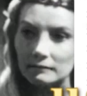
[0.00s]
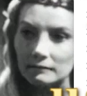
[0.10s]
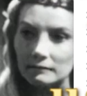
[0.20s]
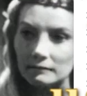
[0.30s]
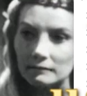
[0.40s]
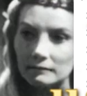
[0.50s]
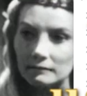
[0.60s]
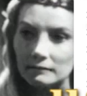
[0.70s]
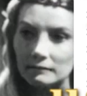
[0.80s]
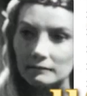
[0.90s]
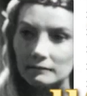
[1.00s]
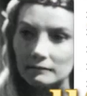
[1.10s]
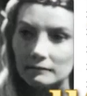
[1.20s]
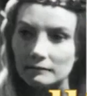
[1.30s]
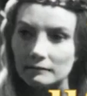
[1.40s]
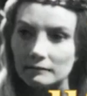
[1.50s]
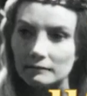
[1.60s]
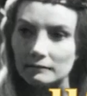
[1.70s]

Nothing is said.